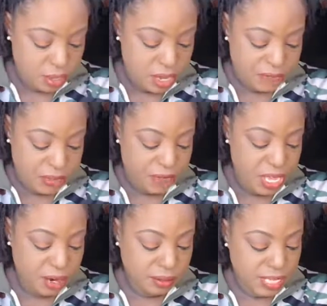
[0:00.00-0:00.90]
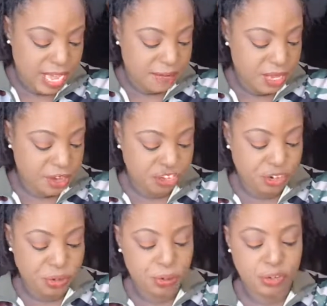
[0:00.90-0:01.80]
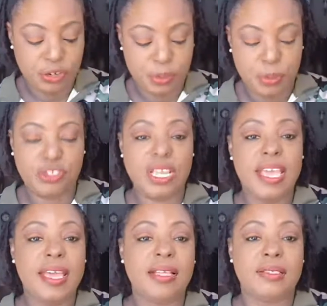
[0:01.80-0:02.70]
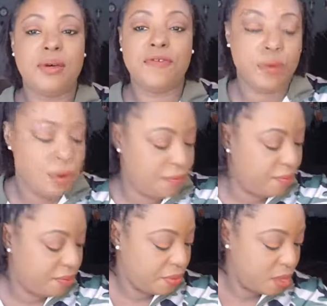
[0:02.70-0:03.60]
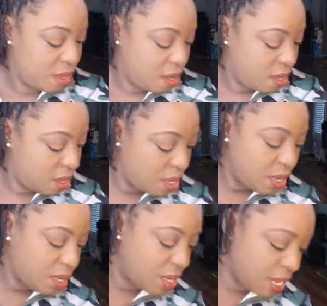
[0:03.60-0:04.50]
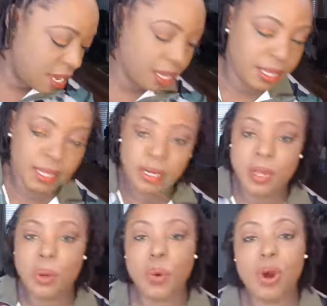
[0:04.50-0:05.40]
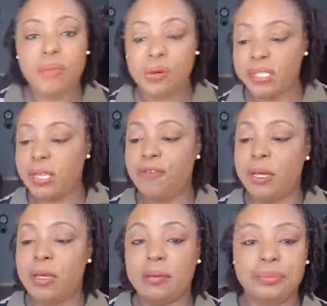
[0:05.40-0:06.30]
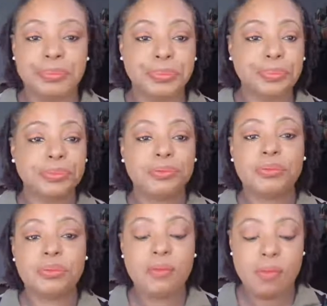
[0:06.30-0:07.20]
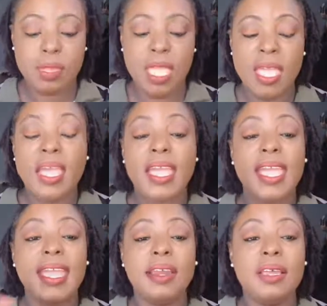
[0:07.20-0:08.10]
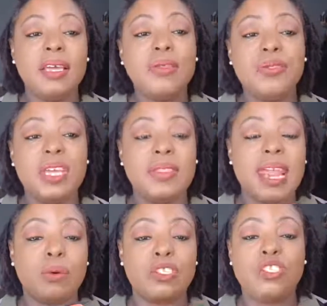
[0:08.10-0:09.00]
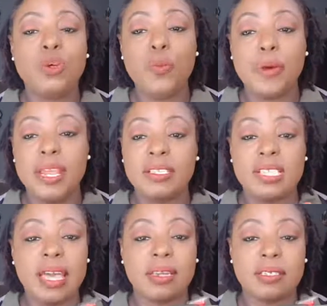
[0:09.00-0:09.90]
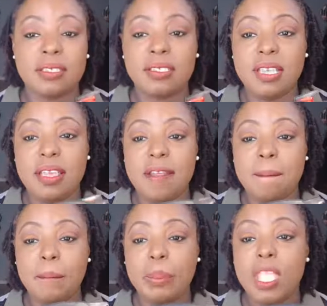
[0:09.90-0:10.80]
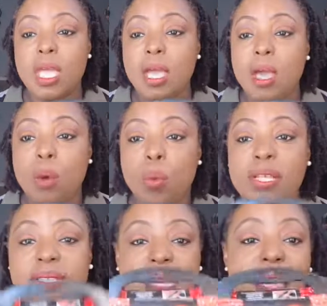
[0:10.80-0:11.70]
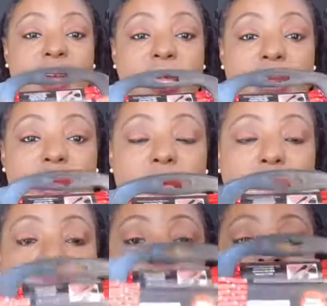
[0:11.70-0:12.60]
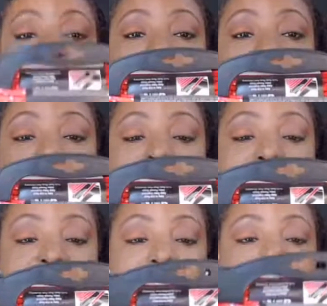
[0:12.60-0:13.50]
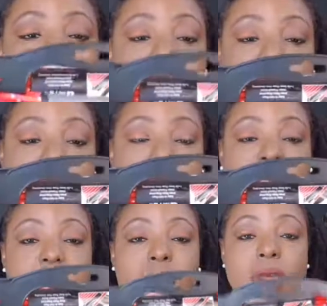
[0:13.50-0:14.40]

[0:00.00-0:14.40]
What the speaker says: if your fingers having issues, you can put your hands over them and warm yourself up. And another thing that I was super excited to see was that they had these.